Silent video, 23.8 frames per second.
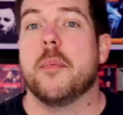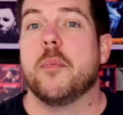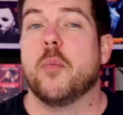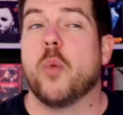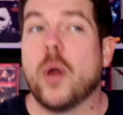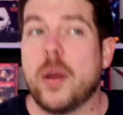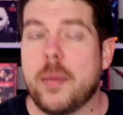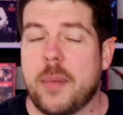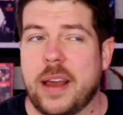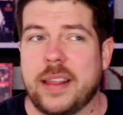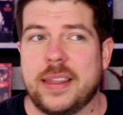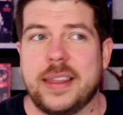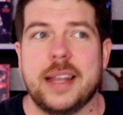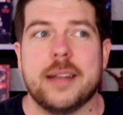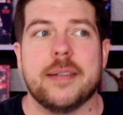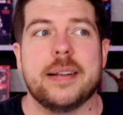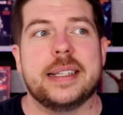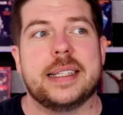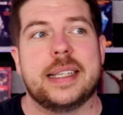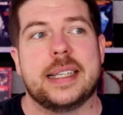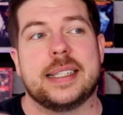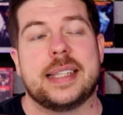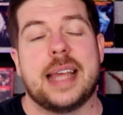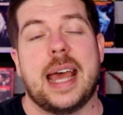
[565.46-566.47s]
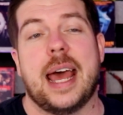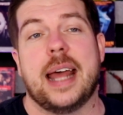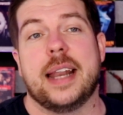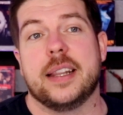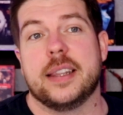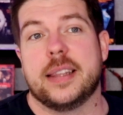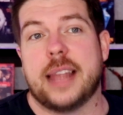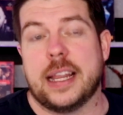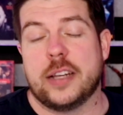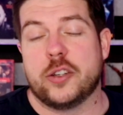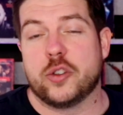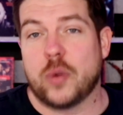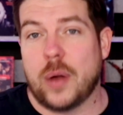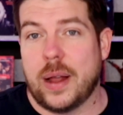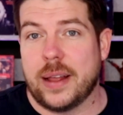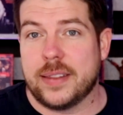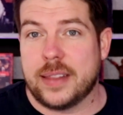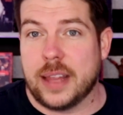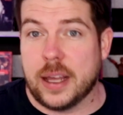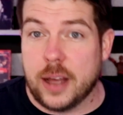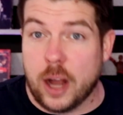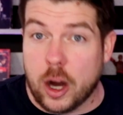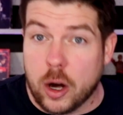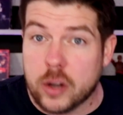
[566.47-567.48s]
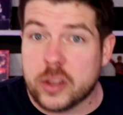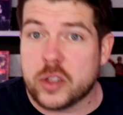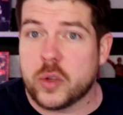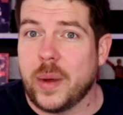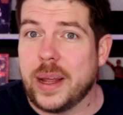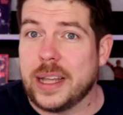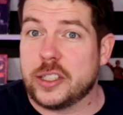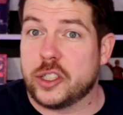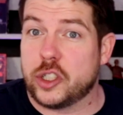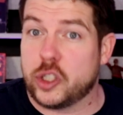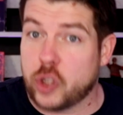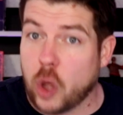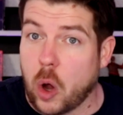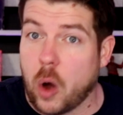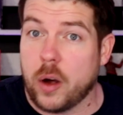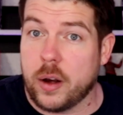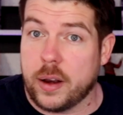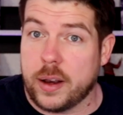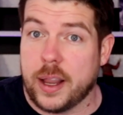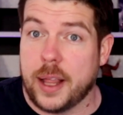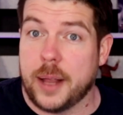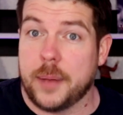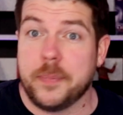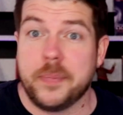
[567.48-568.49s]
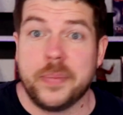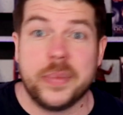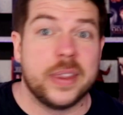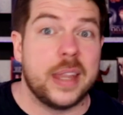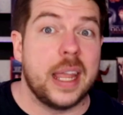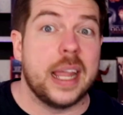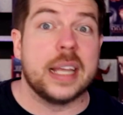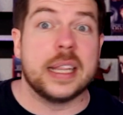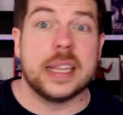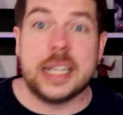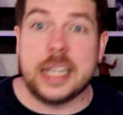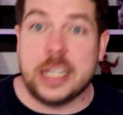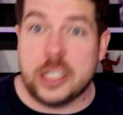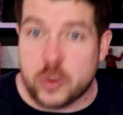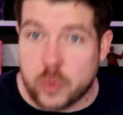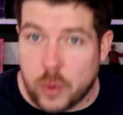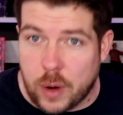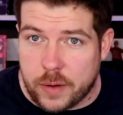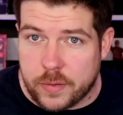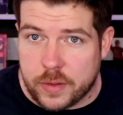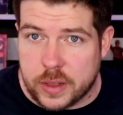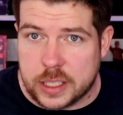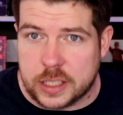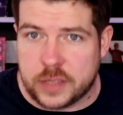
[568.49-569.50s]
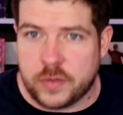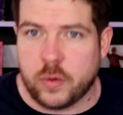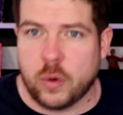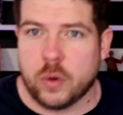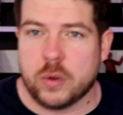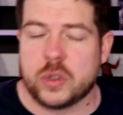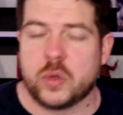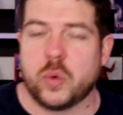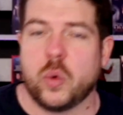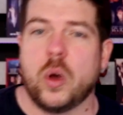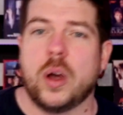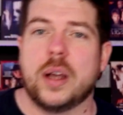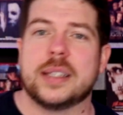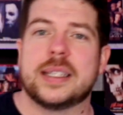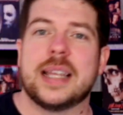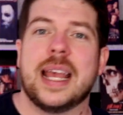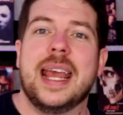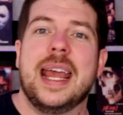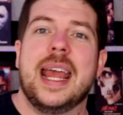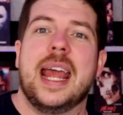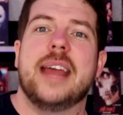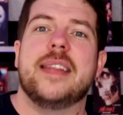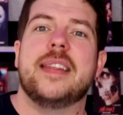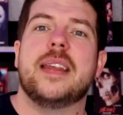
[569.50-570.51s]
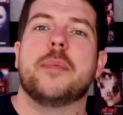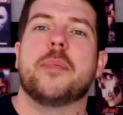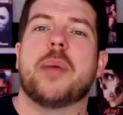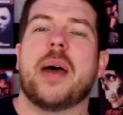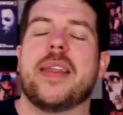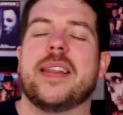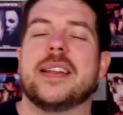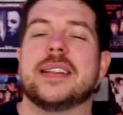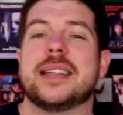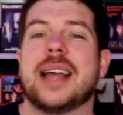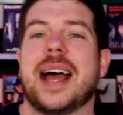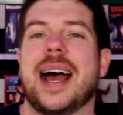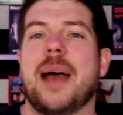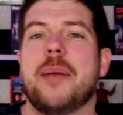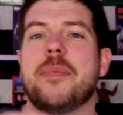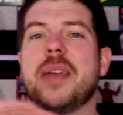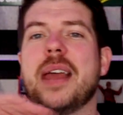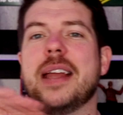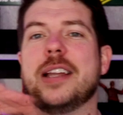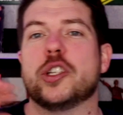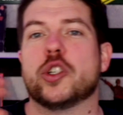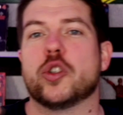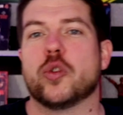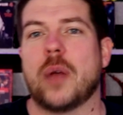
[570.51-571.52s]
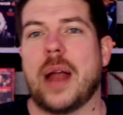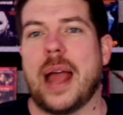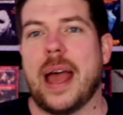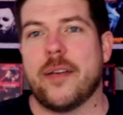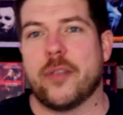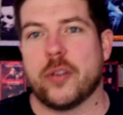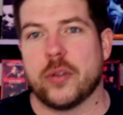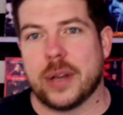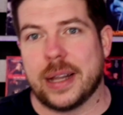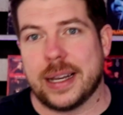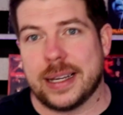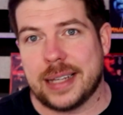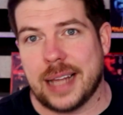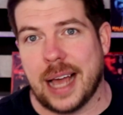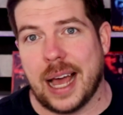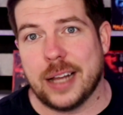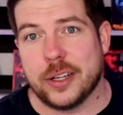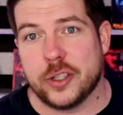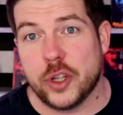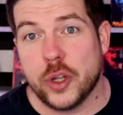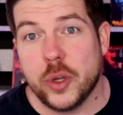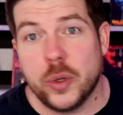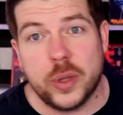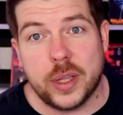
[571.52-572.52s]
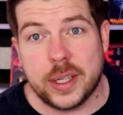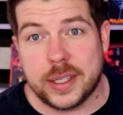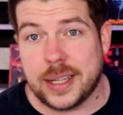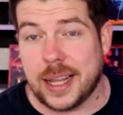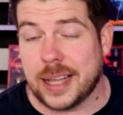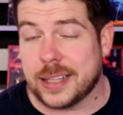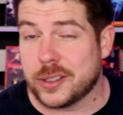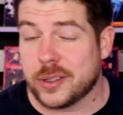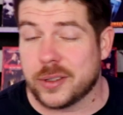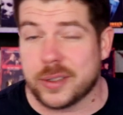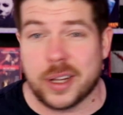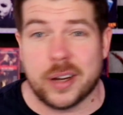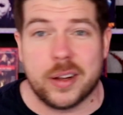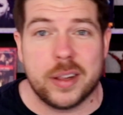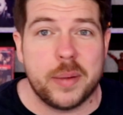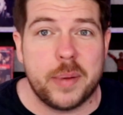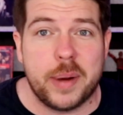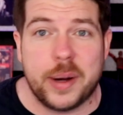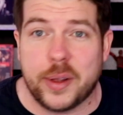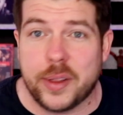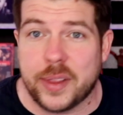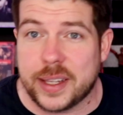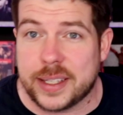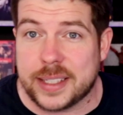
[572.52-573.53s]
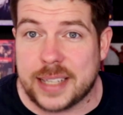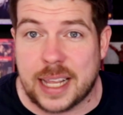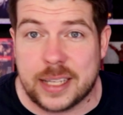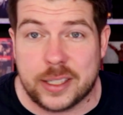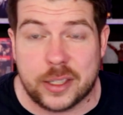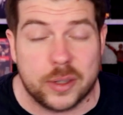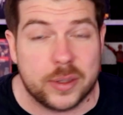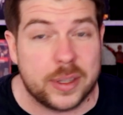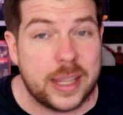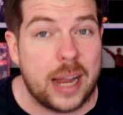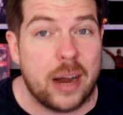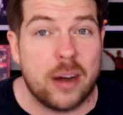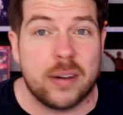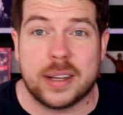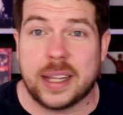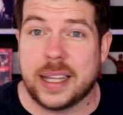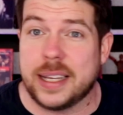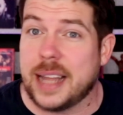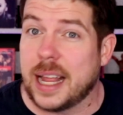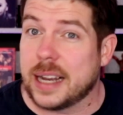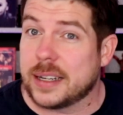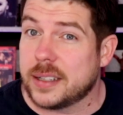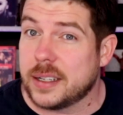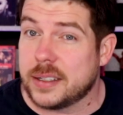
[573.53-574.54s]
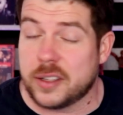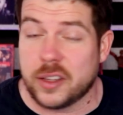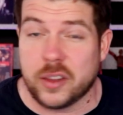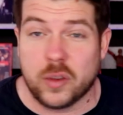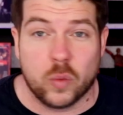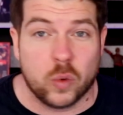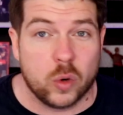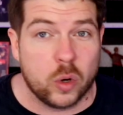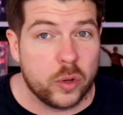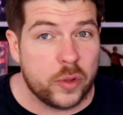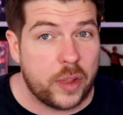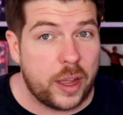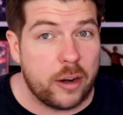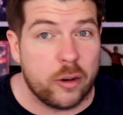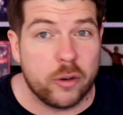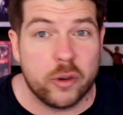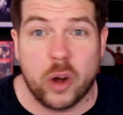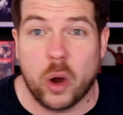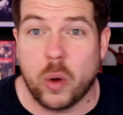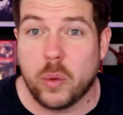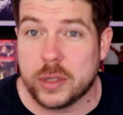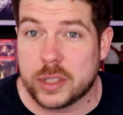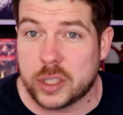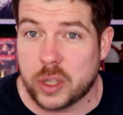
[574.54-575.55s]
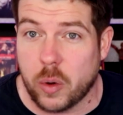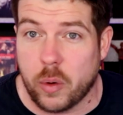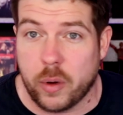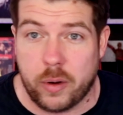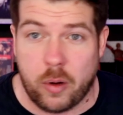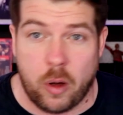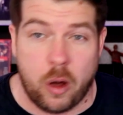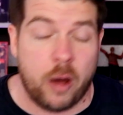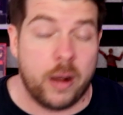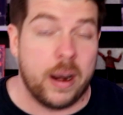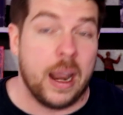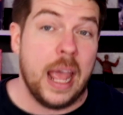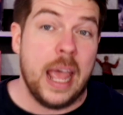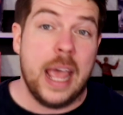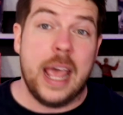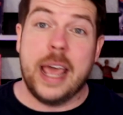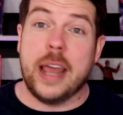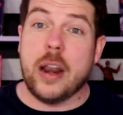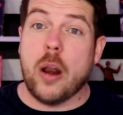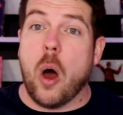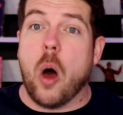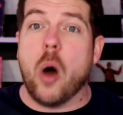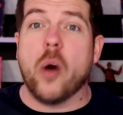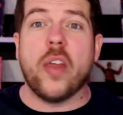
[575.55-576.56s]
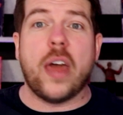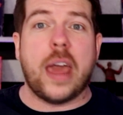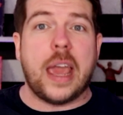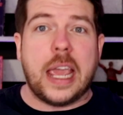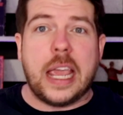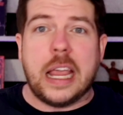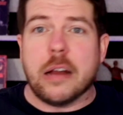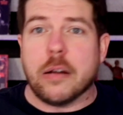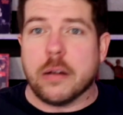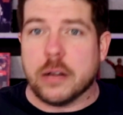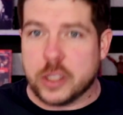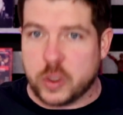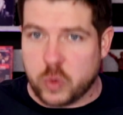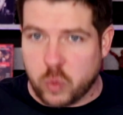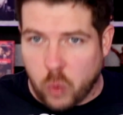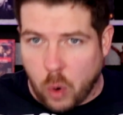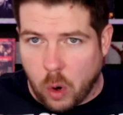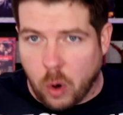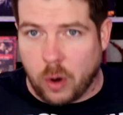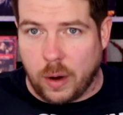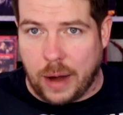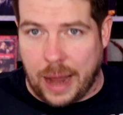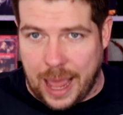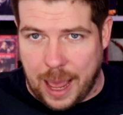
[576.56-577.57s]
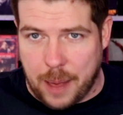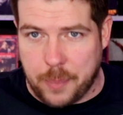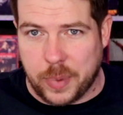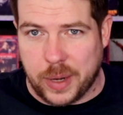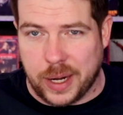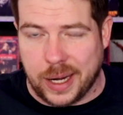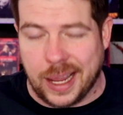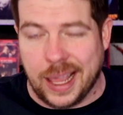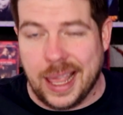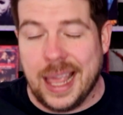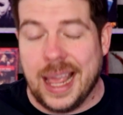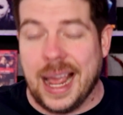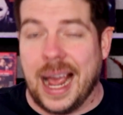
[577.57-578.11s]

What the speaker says: One of my theories is that the earthquake started it, they unleashed whatever this force was, and then by the time they traveled and got to the desert, they're in the middle of the desert, they aren't connected to the world, they don't know what's going on, and all they hear is war happening.